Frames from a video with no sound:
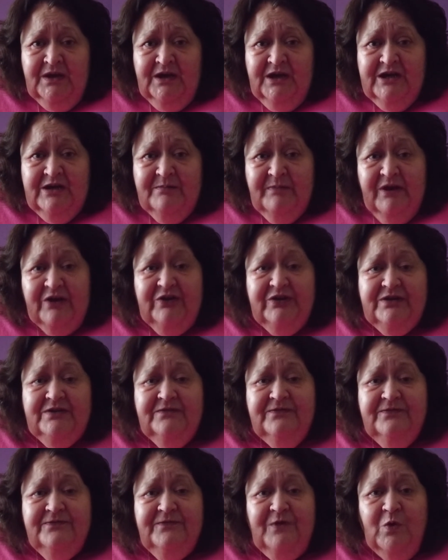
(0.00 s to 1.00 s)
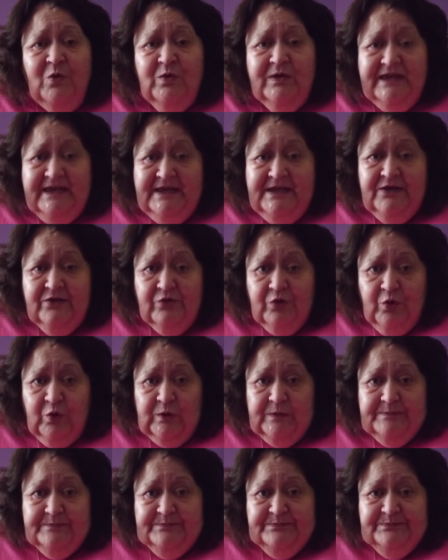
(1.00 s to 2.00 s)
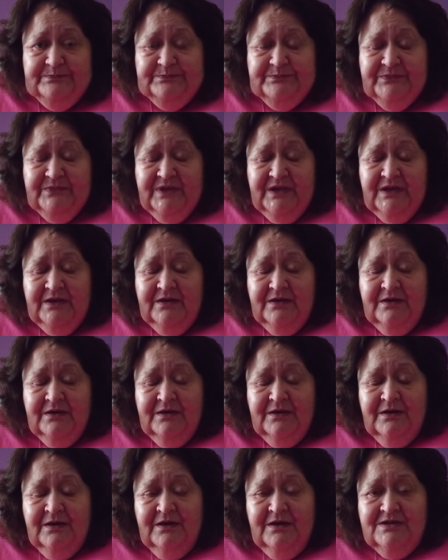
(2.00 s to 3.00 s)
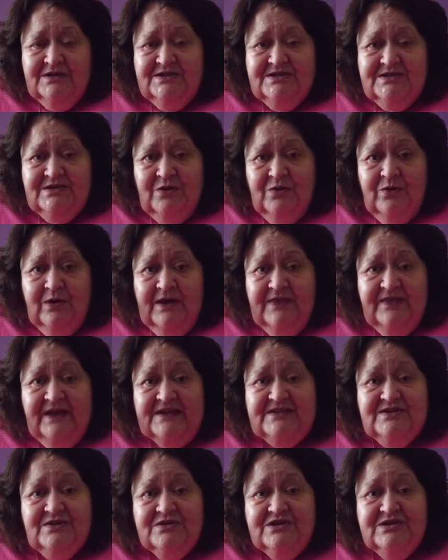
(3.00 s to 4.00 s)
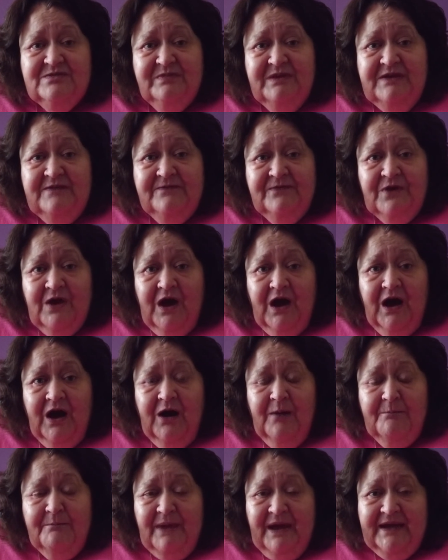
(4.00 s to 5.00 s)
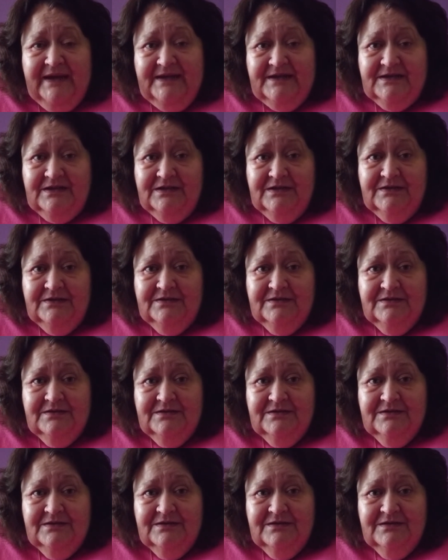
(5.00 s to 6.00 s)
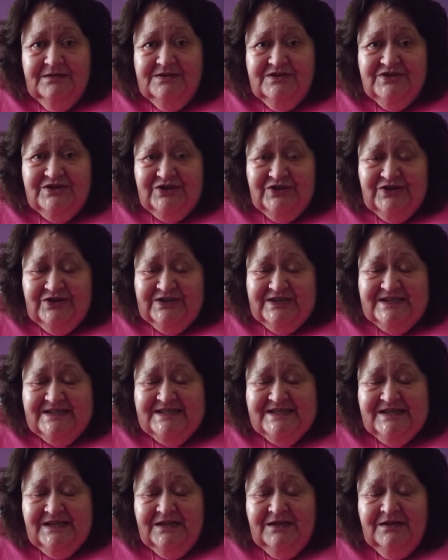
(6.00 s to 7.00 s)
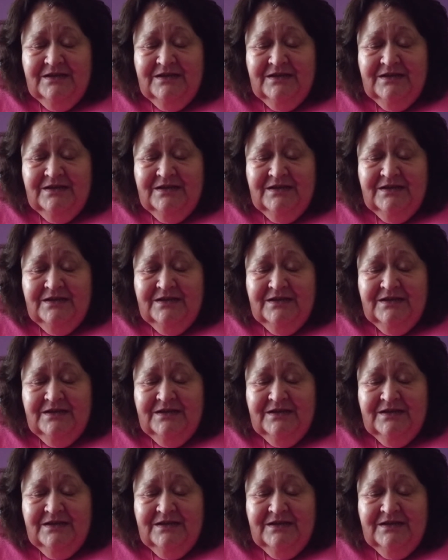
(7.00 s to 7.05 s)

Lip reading: an American folk hero. So, and that's going to be for our Michael to open it.